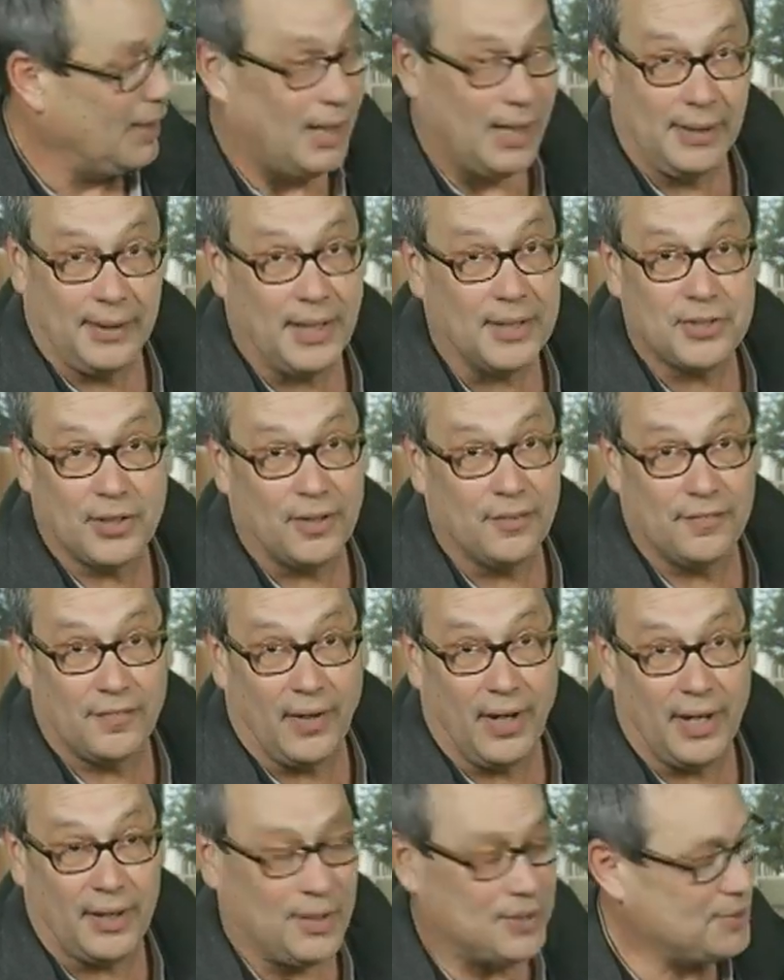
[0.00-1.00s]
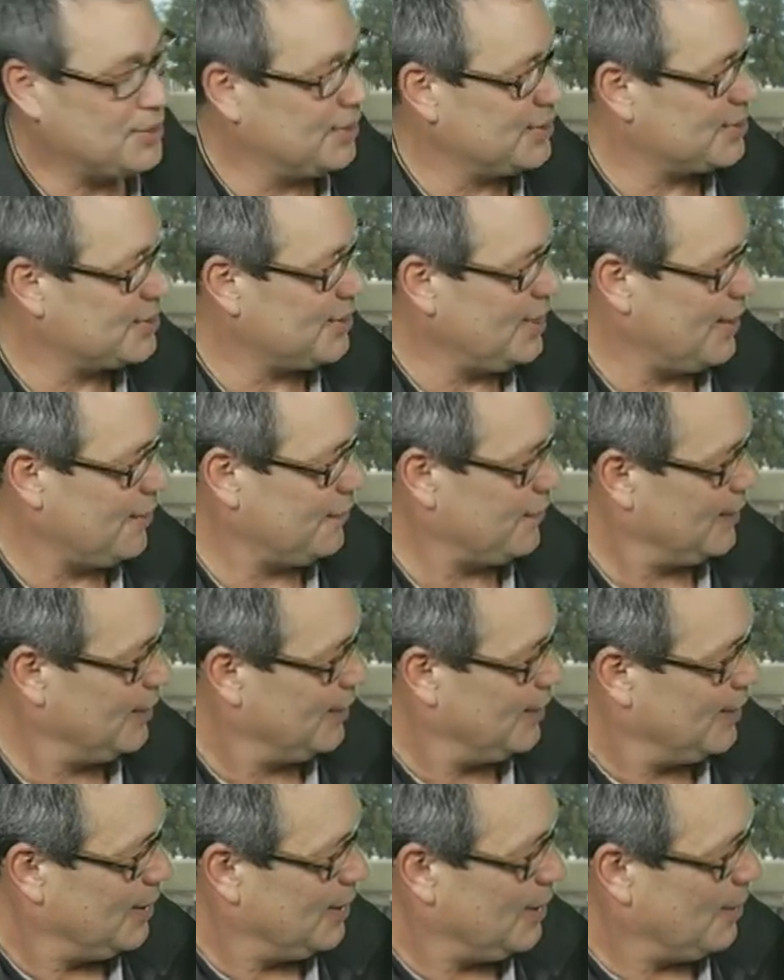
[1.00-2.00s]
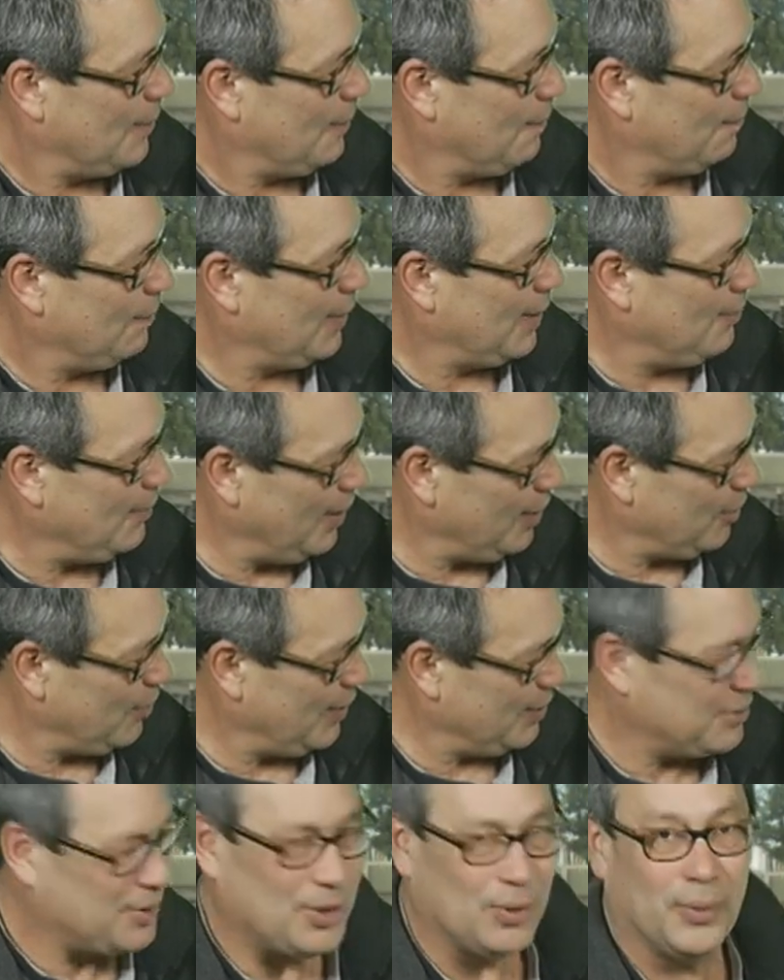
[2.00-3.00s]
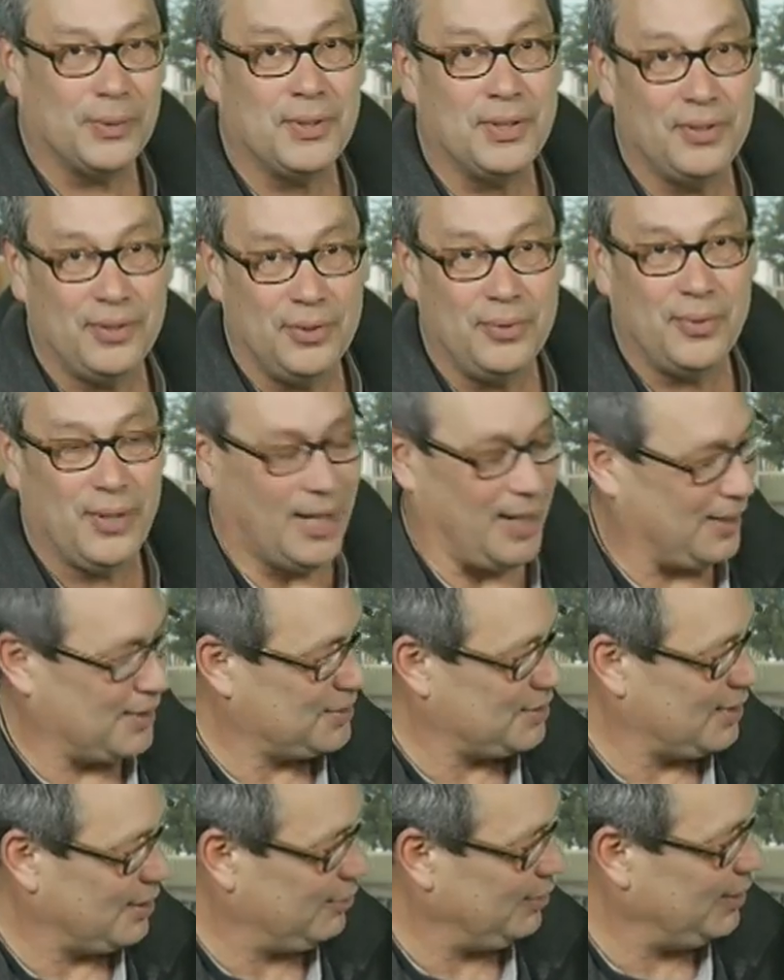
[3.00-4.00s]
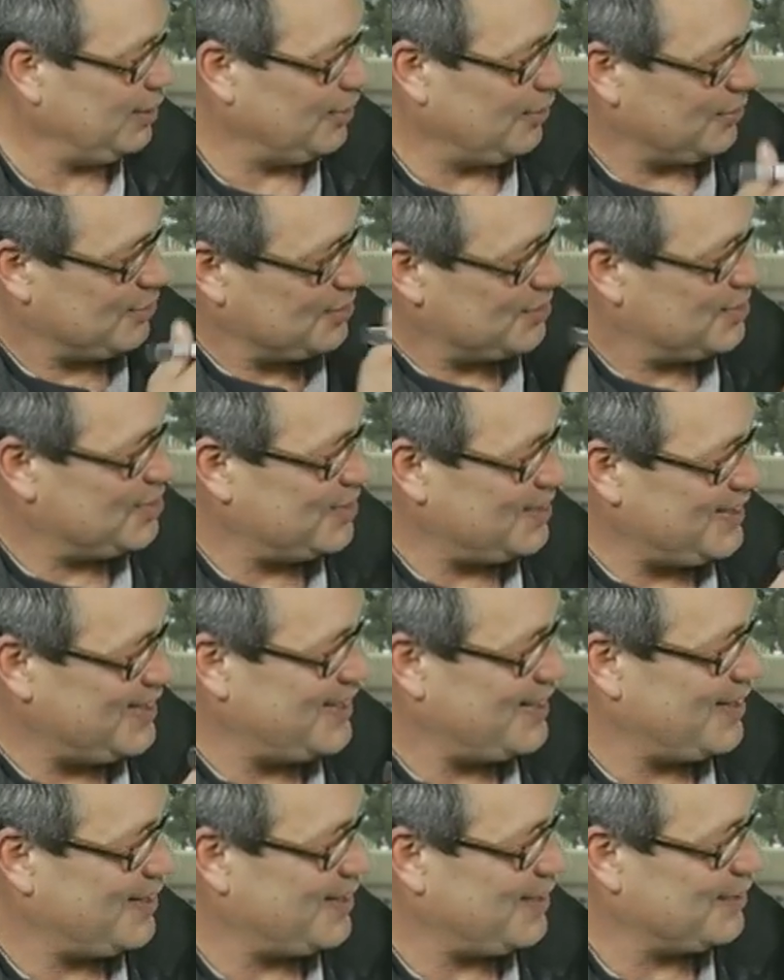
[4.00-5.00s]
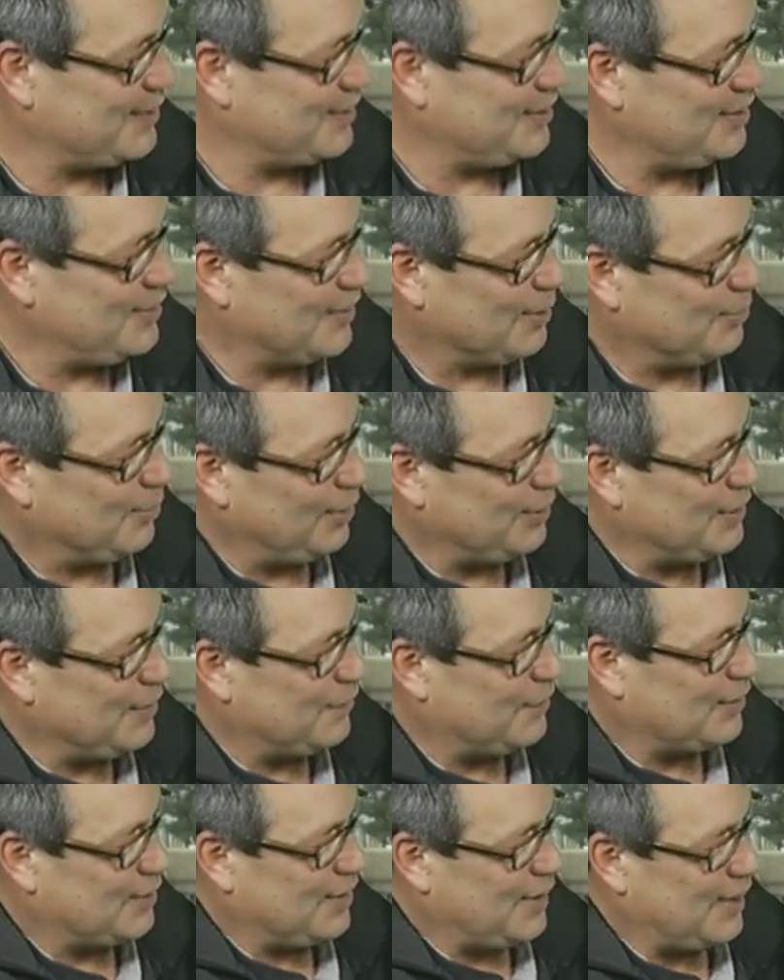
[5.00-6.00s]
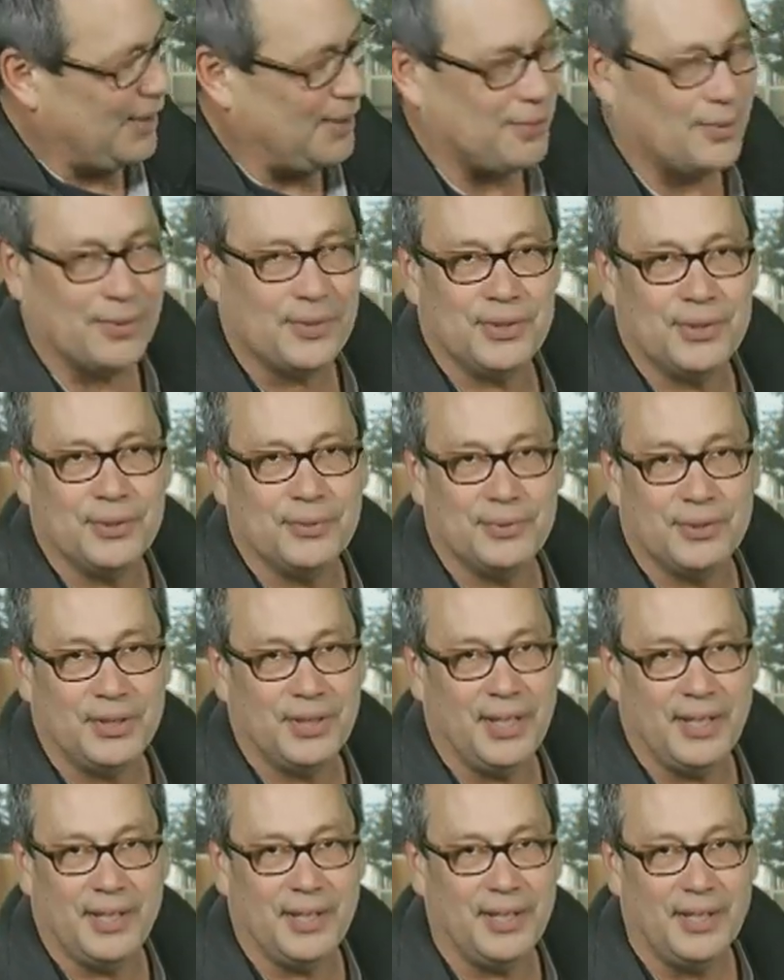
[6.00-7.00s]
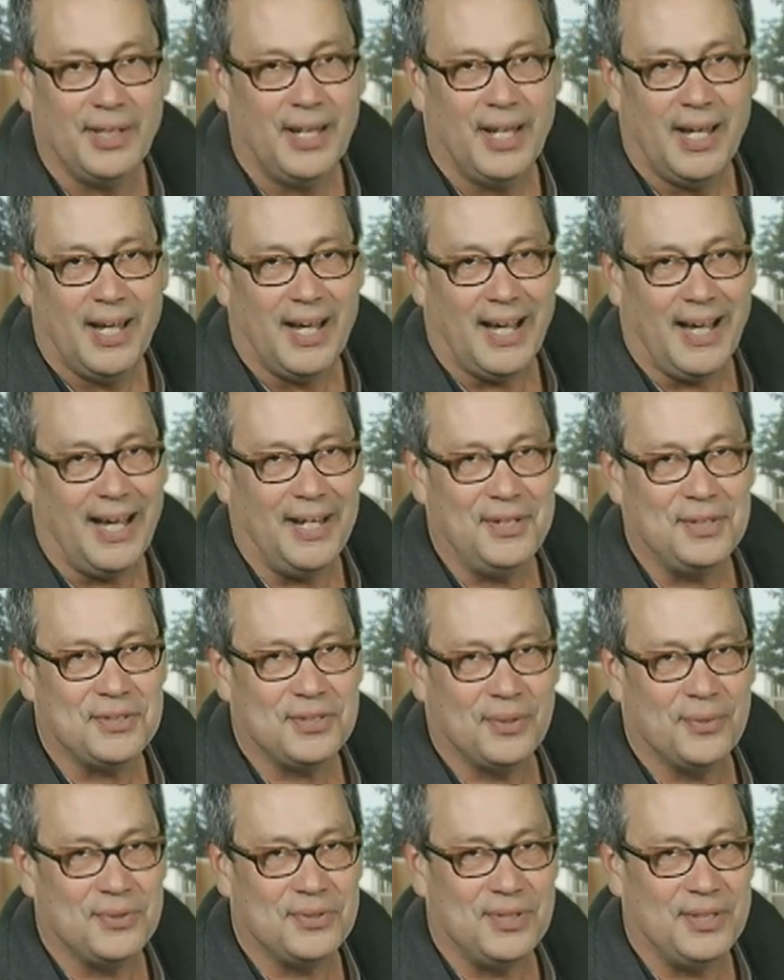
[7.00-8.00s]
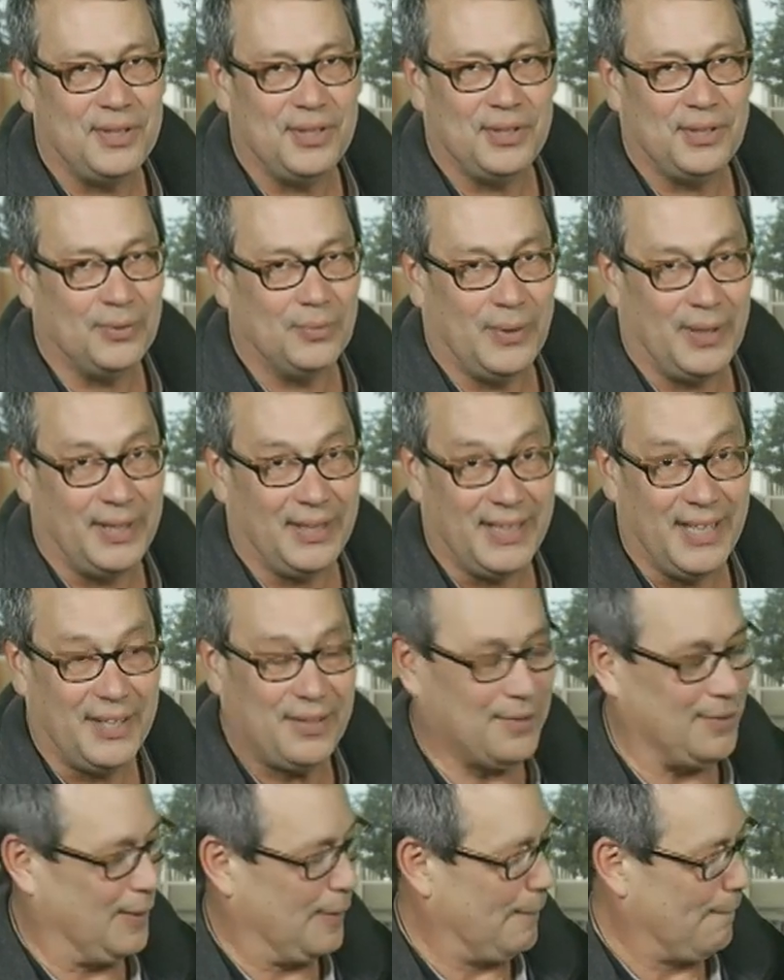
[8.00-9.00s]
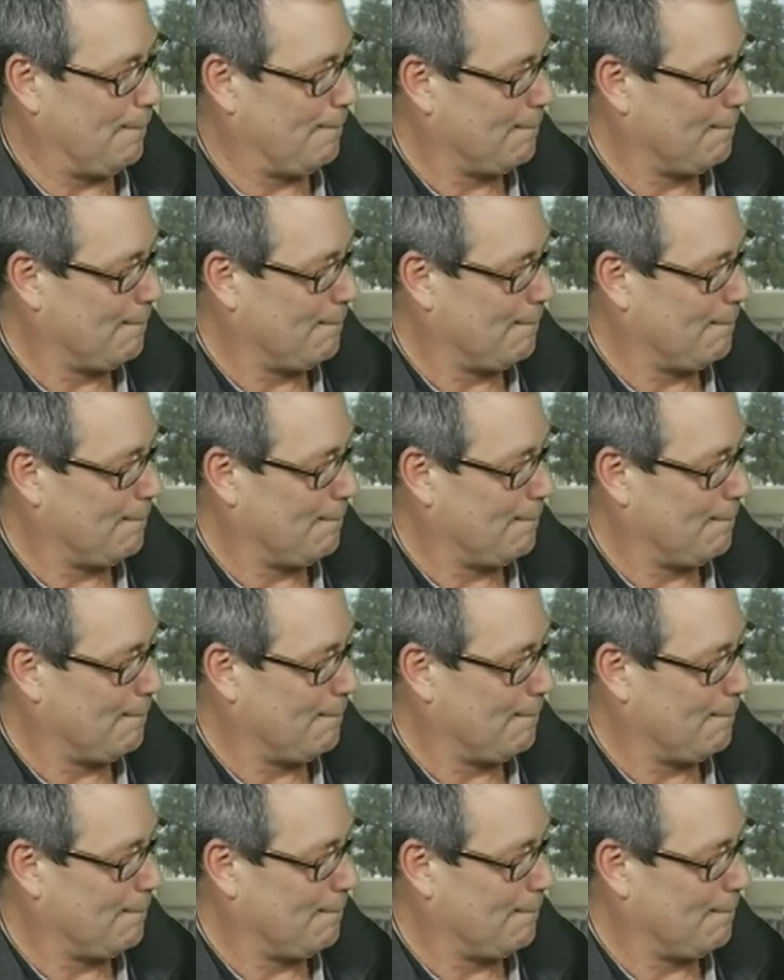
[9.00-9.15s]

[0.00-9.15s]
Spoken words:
And that's all fine, it's good stuff, but I'm not quite sure what to do next. I really don't see anything to do. I'm looking for K horseshoe J, I just don't see any good way to get there.